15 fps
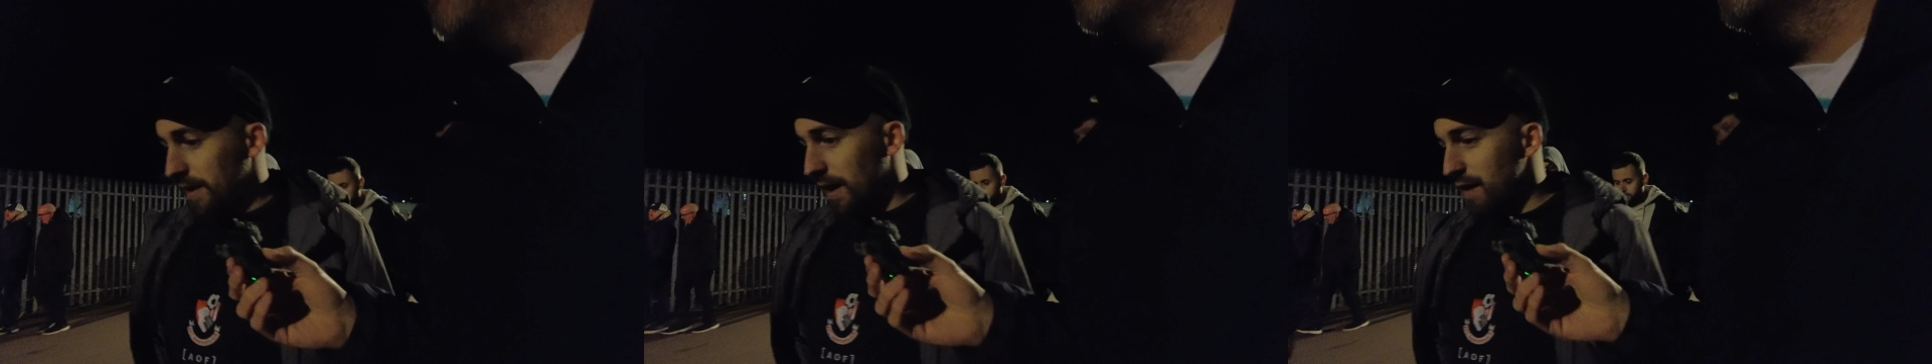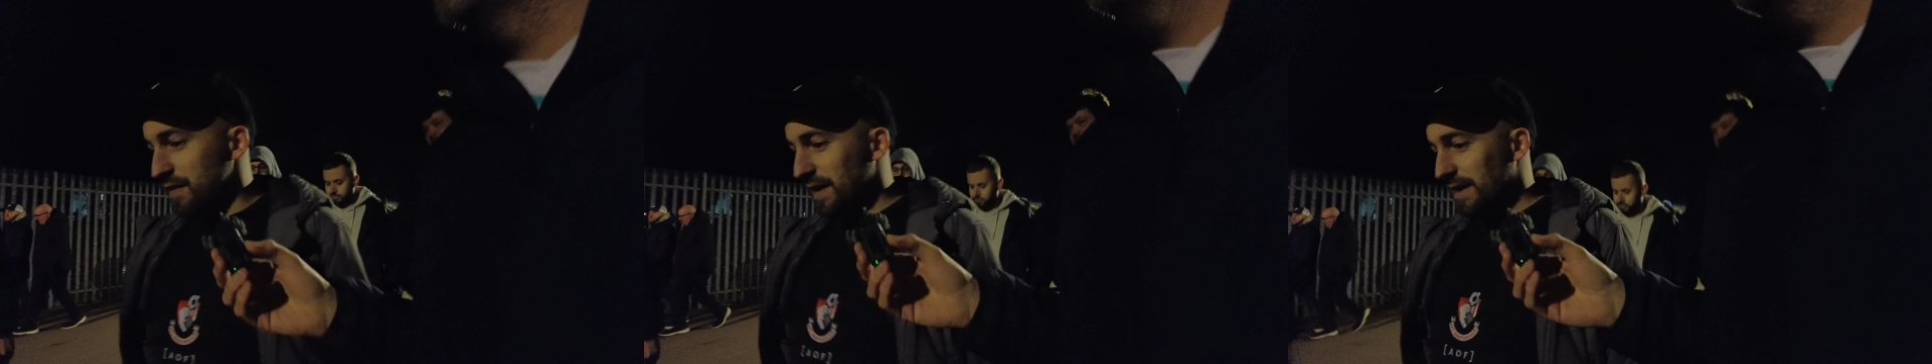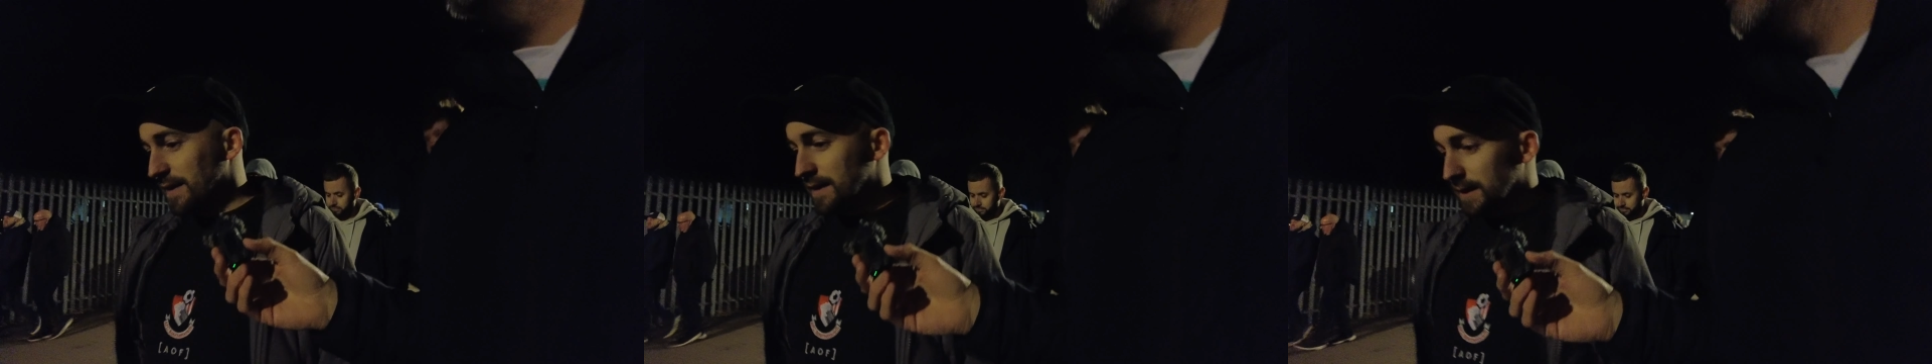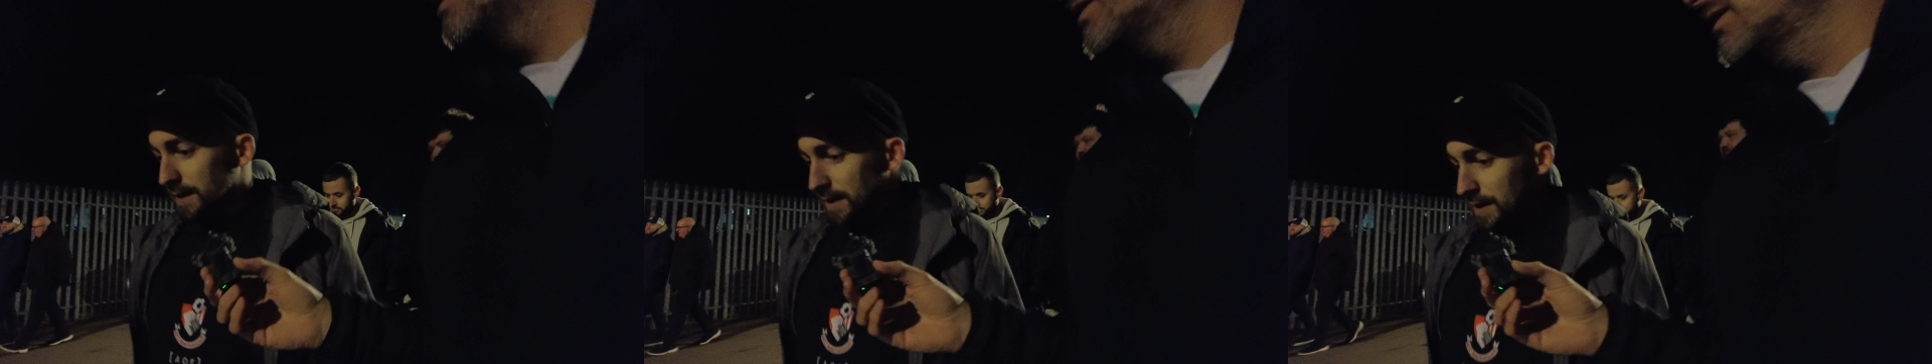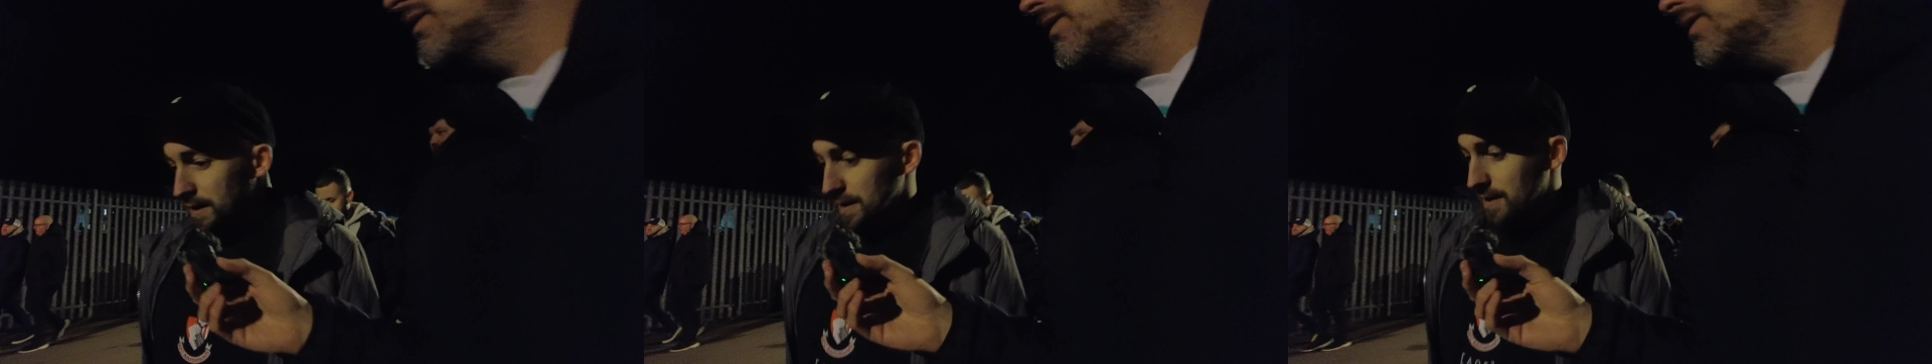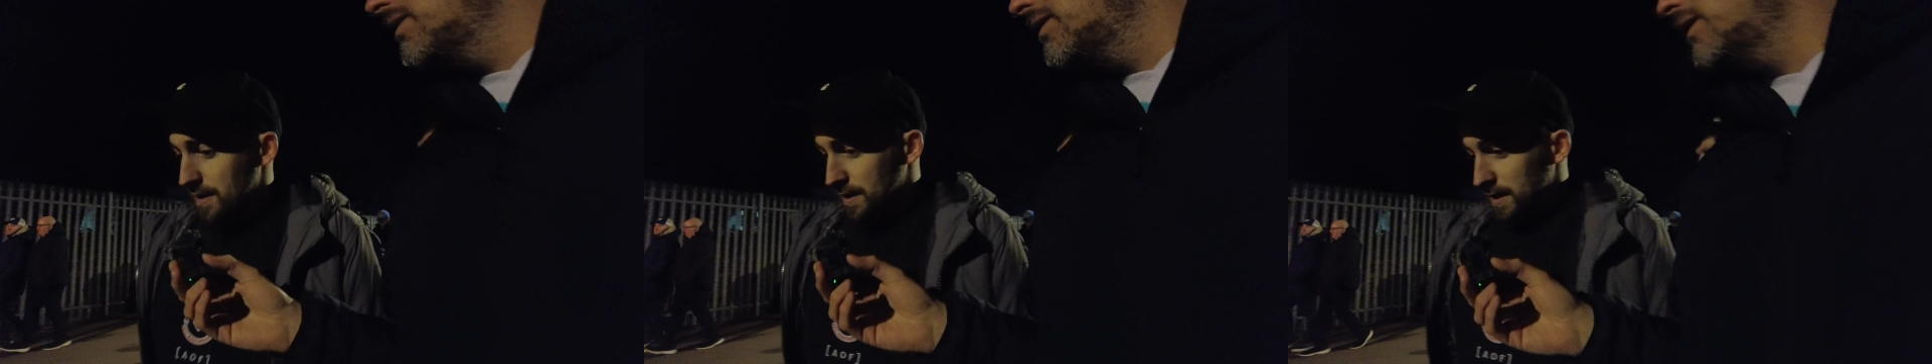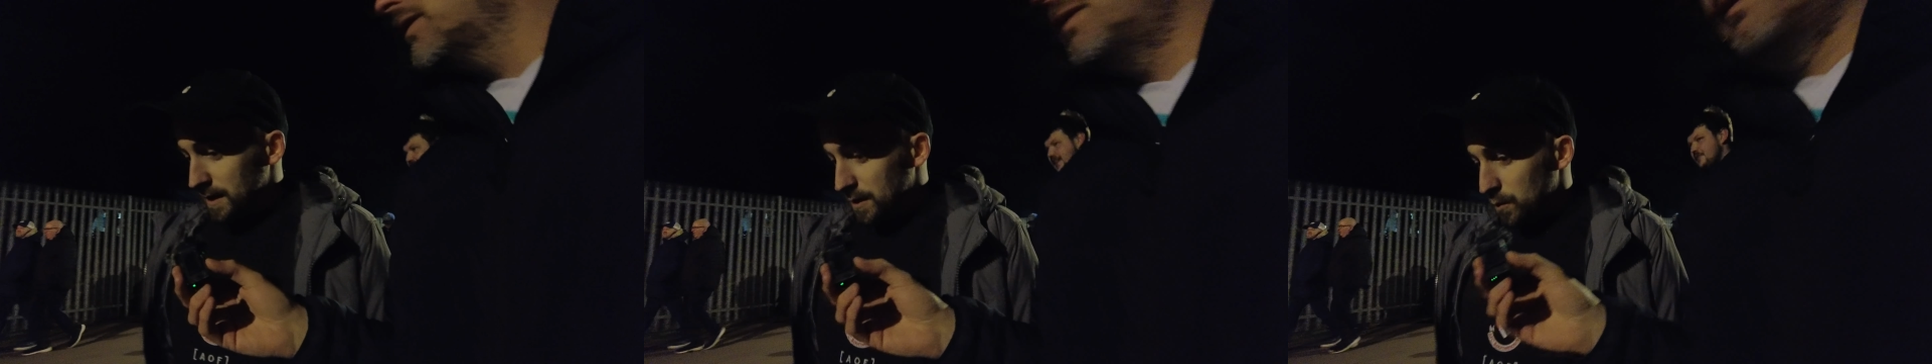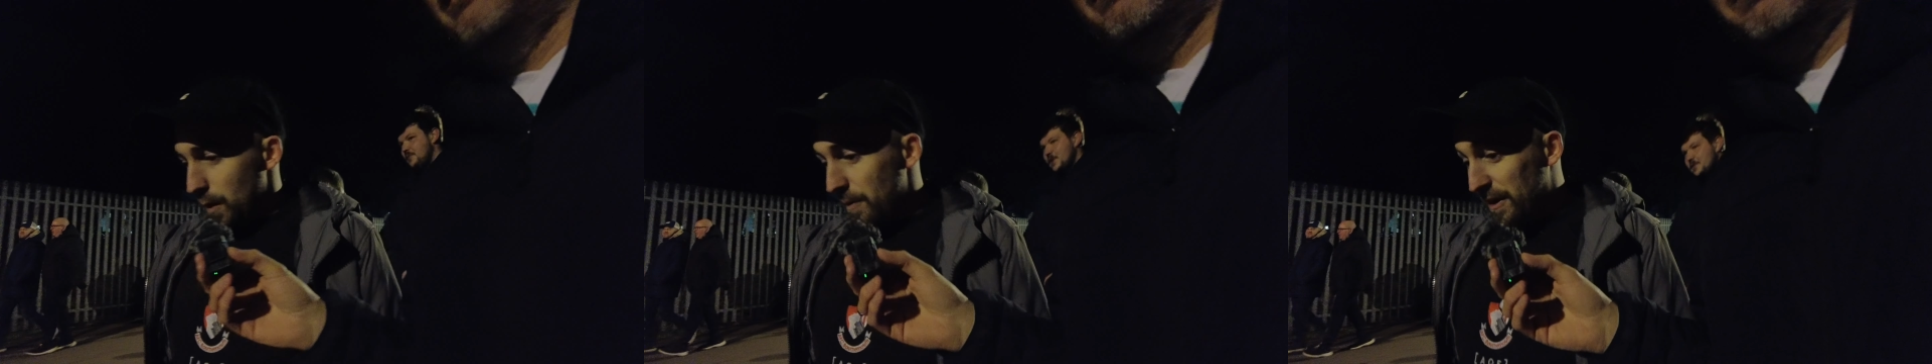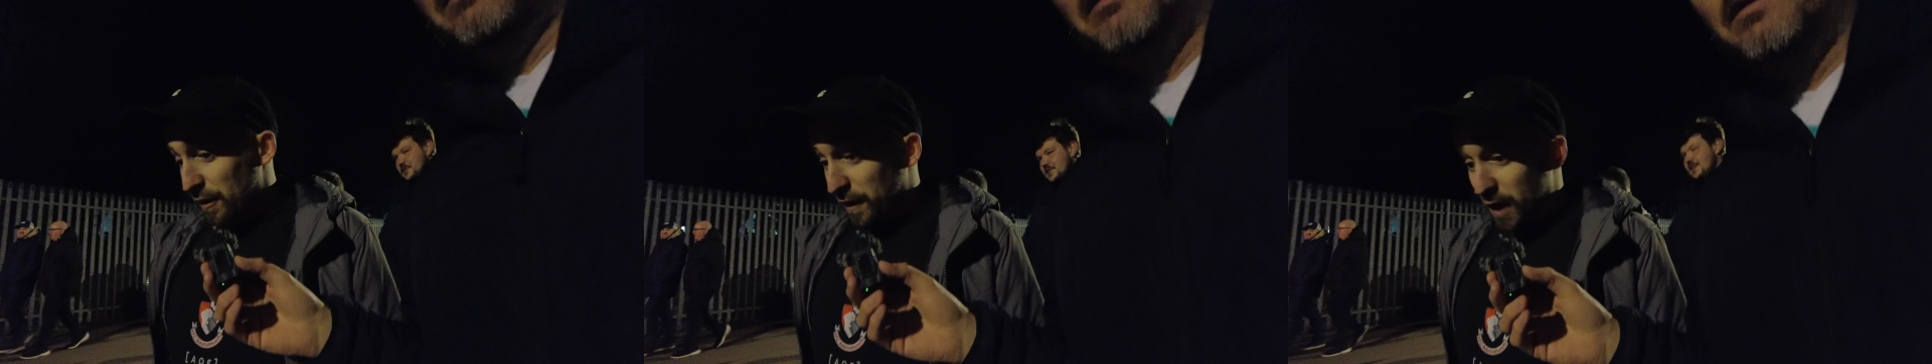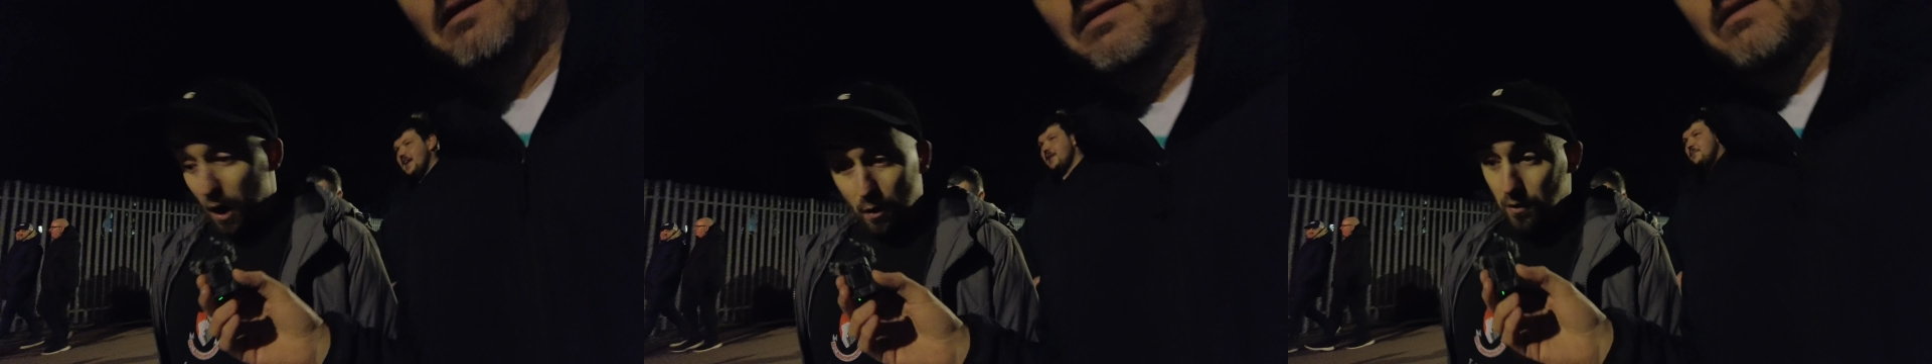I think when we got
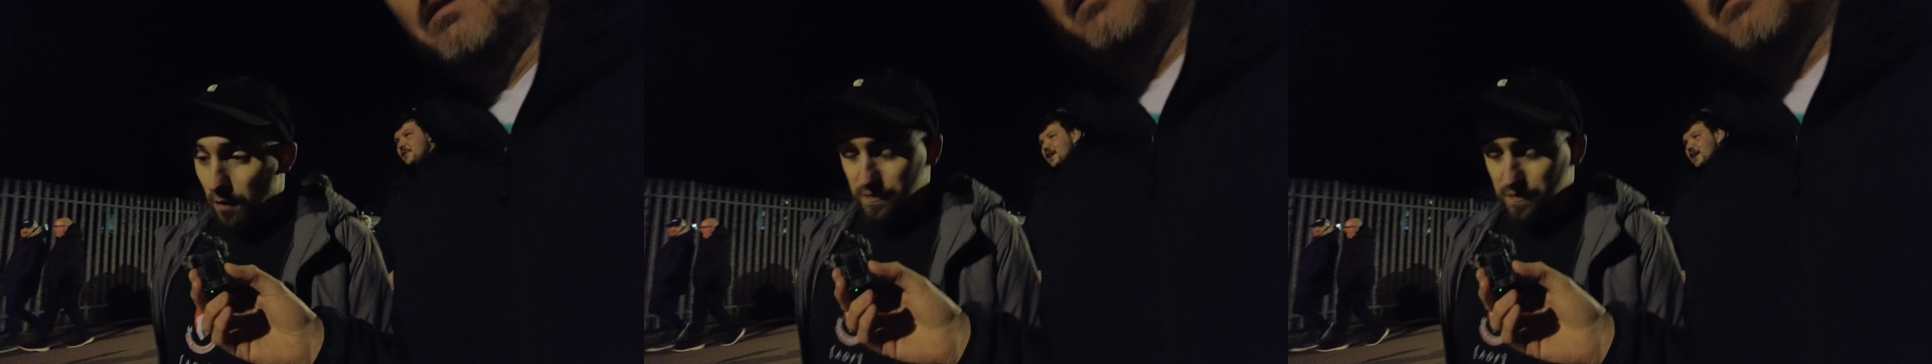the goal,